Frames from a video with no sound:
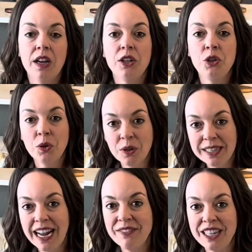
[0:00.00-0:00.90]
you're going
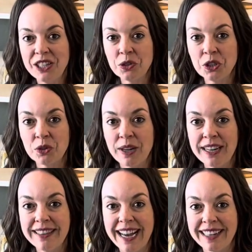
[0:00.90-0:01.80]
to have the interest
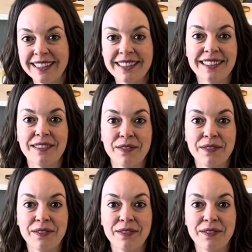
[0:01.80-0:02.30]
rate that is